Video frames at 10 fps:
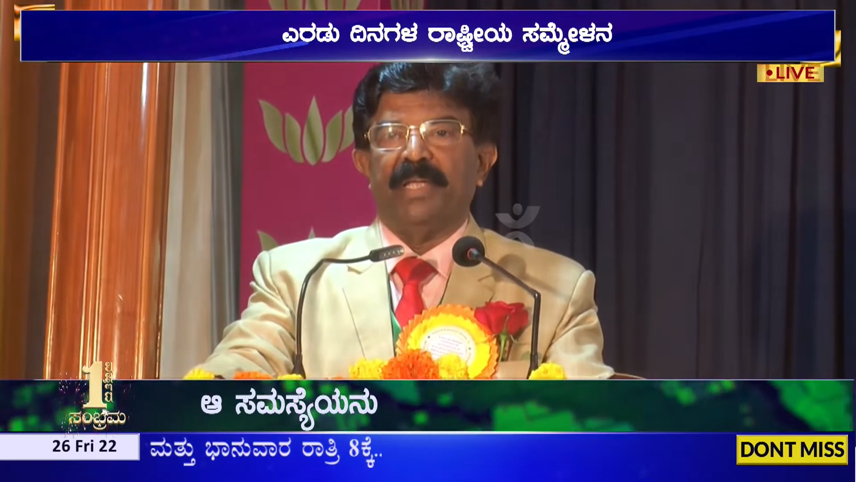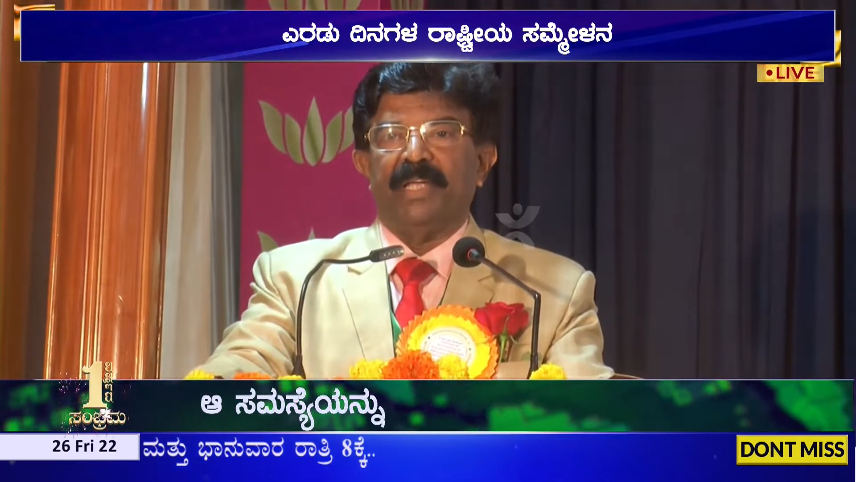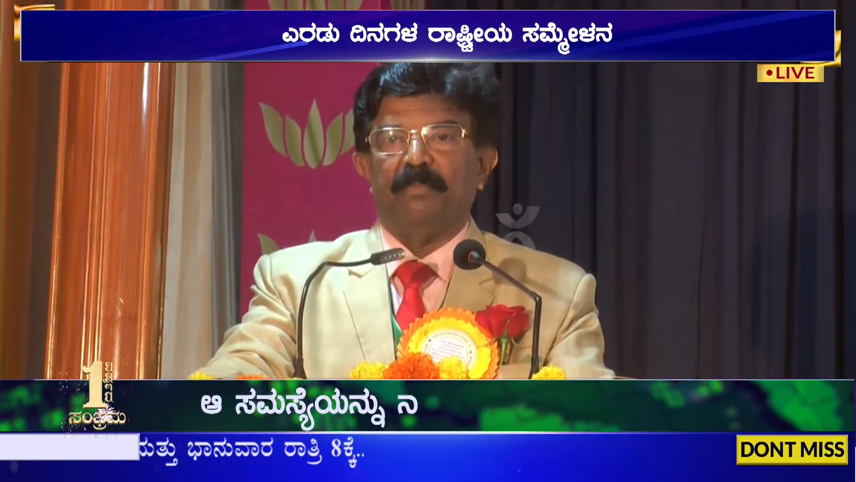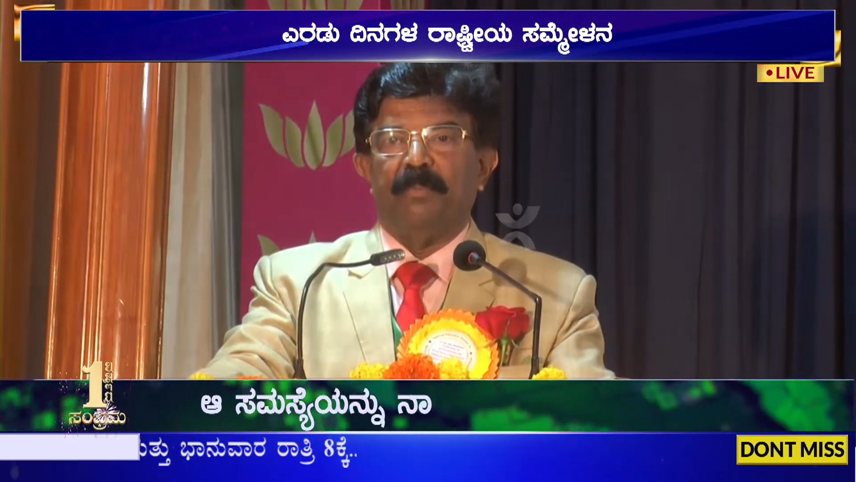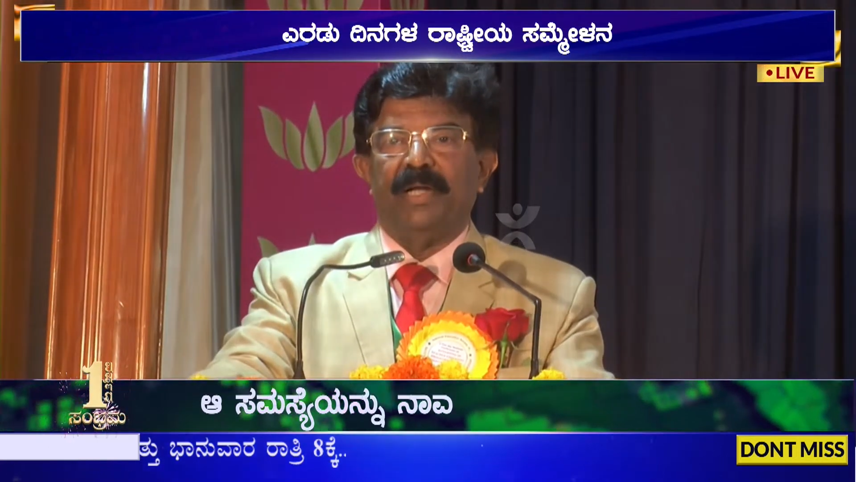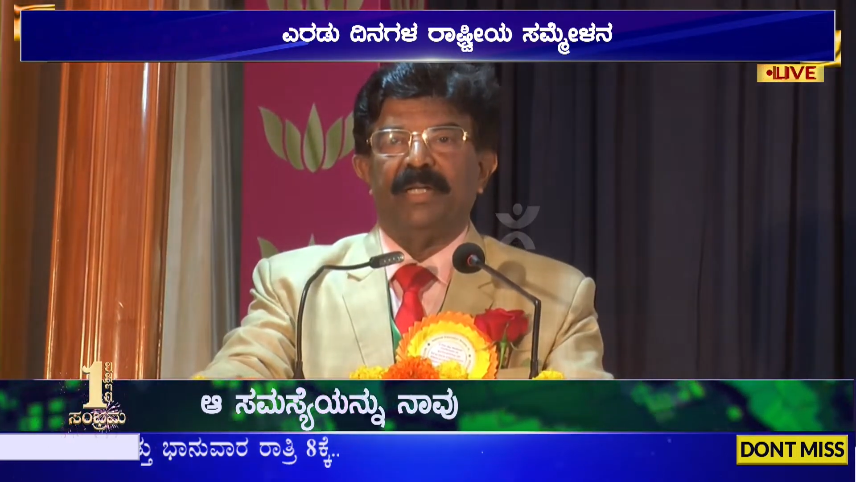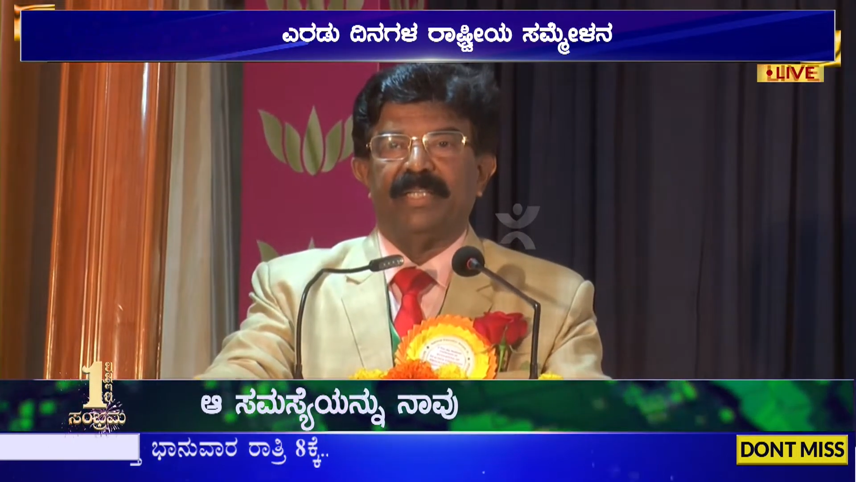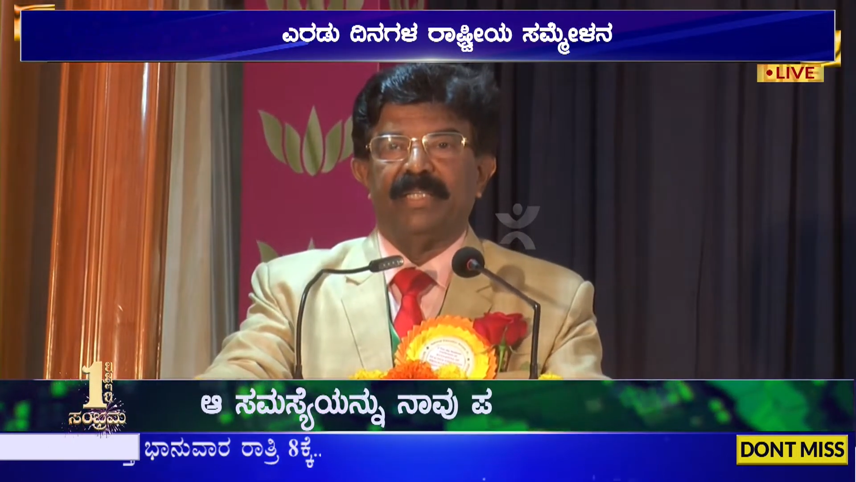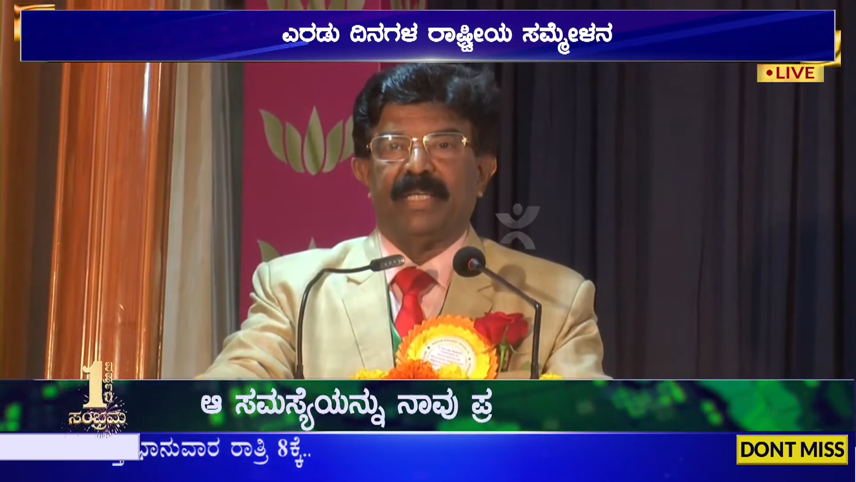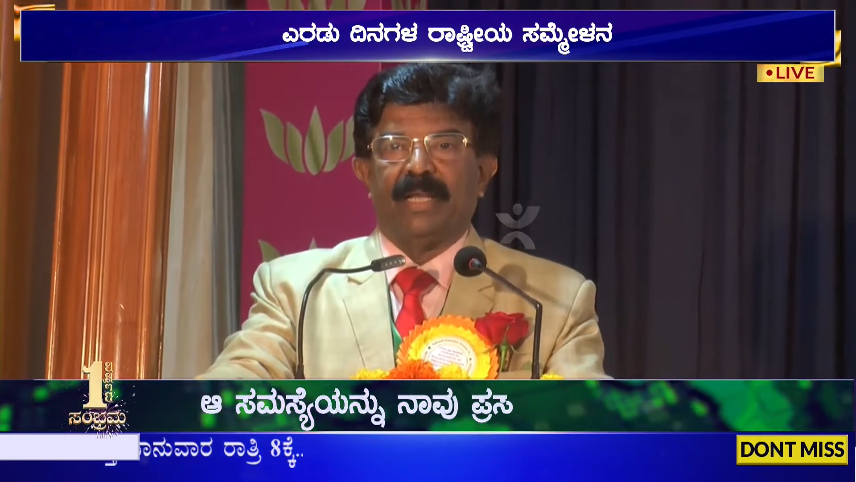being
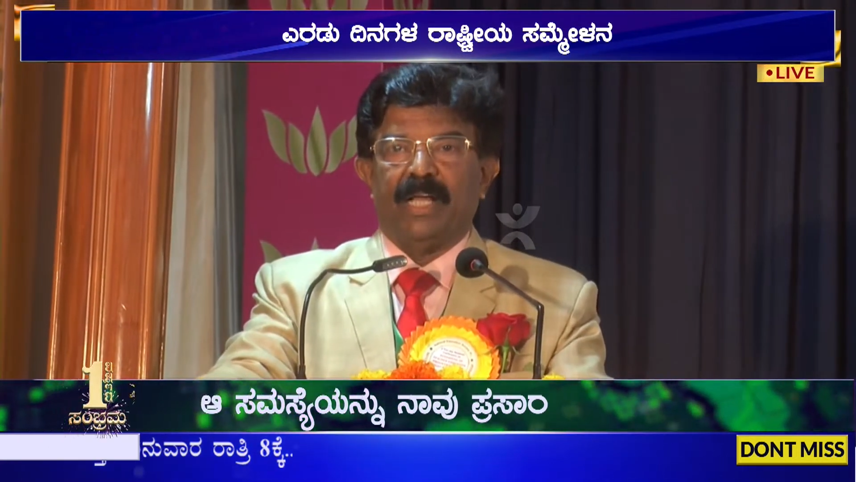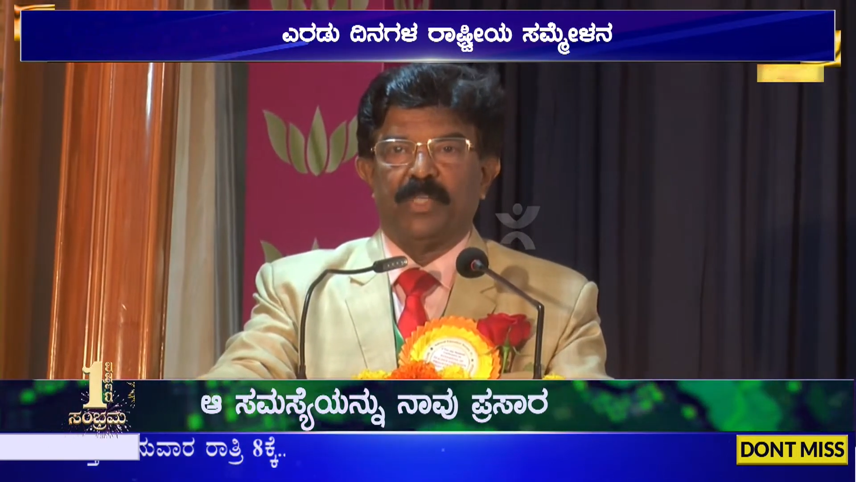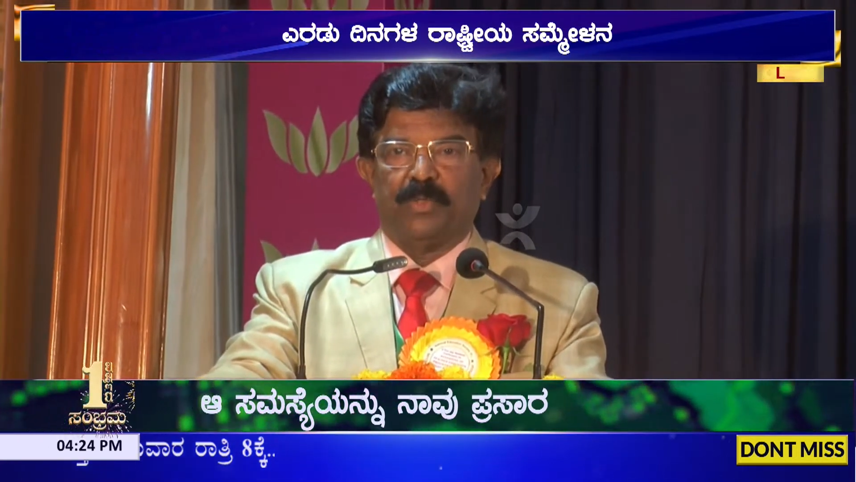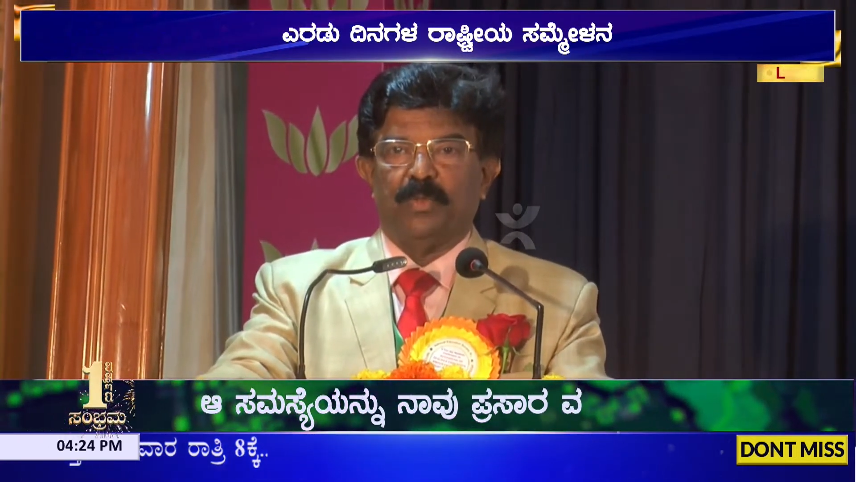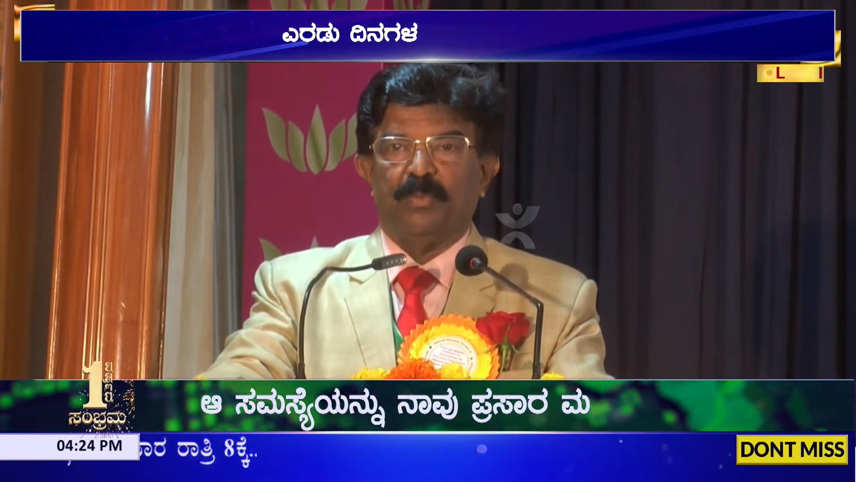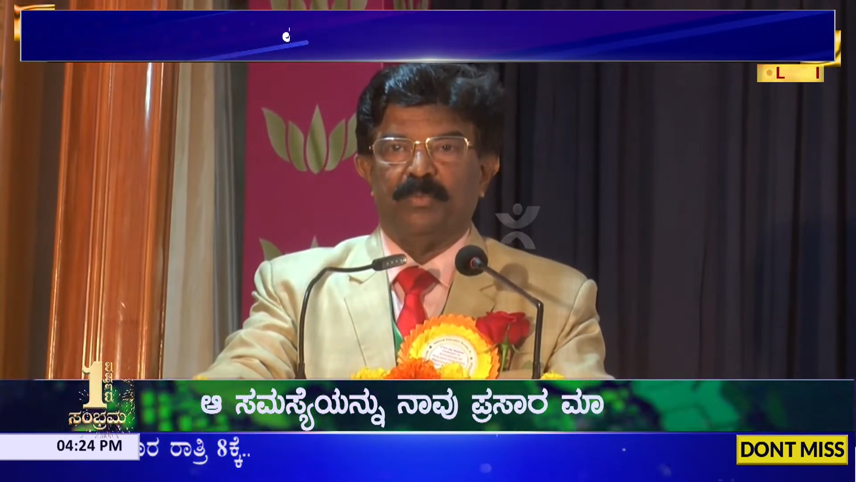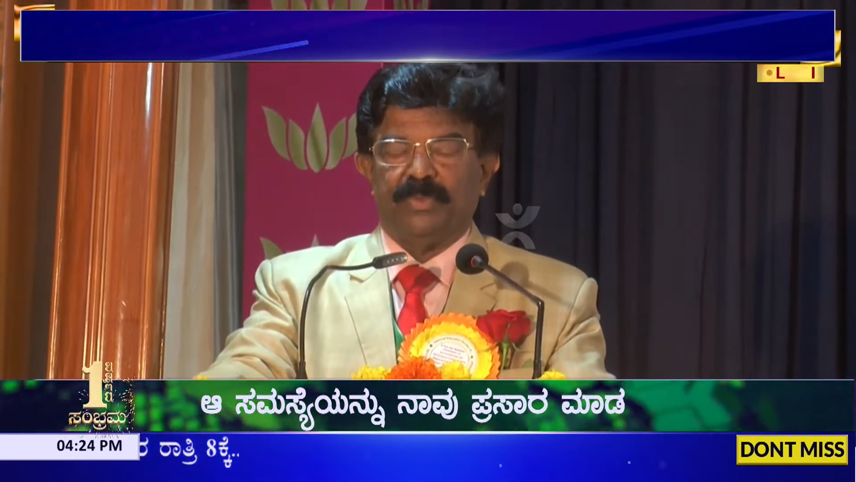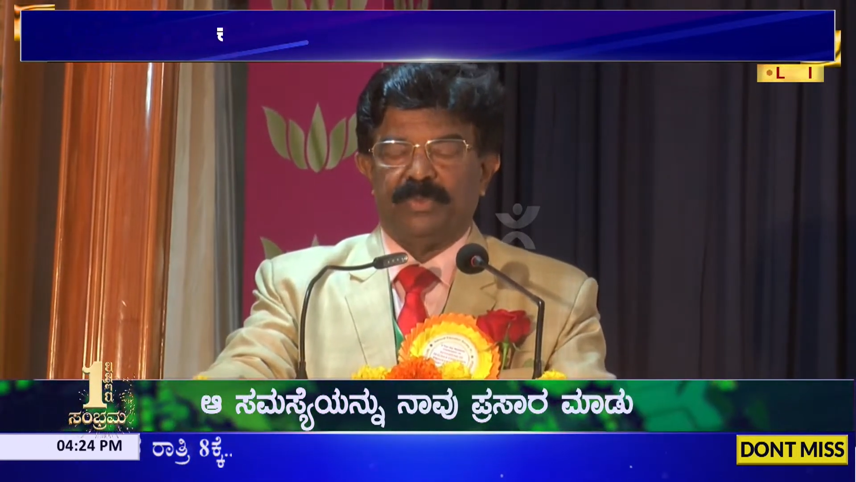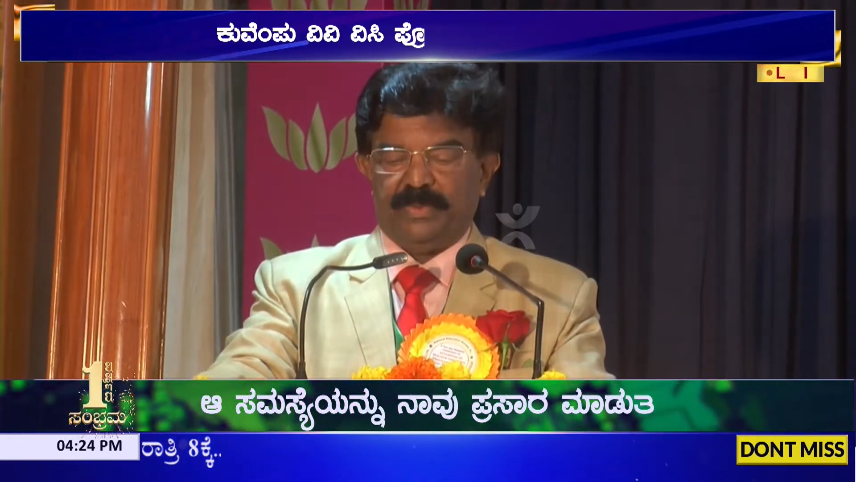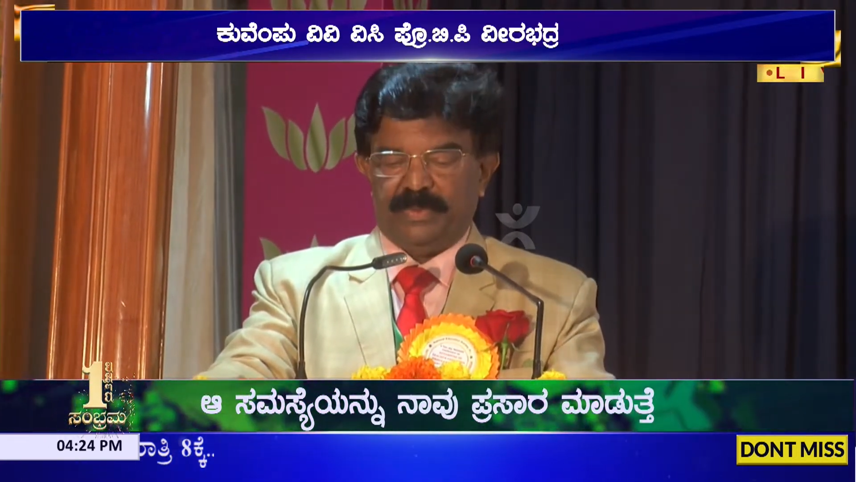built in the classrooms?